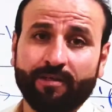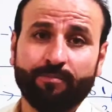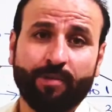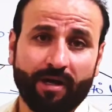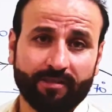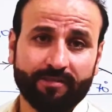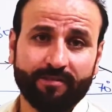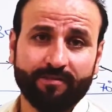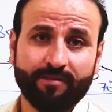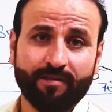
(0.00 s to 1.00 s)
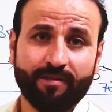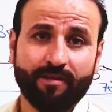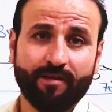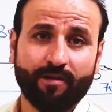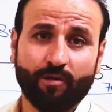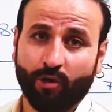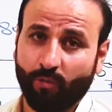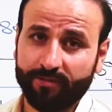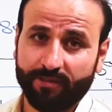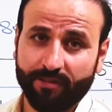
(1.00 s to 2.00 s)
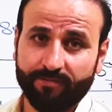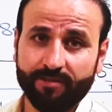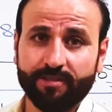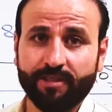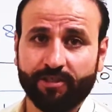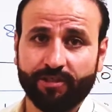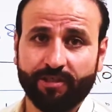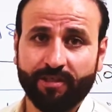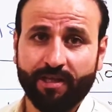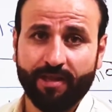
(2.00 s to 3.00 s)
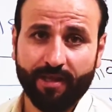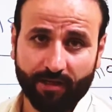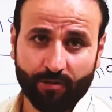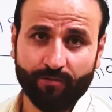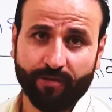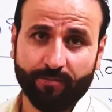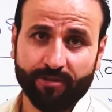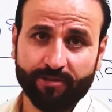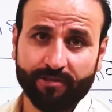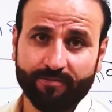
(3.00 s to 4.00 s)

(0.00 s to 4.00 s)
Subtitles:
part or quantitative section. Thank you very much.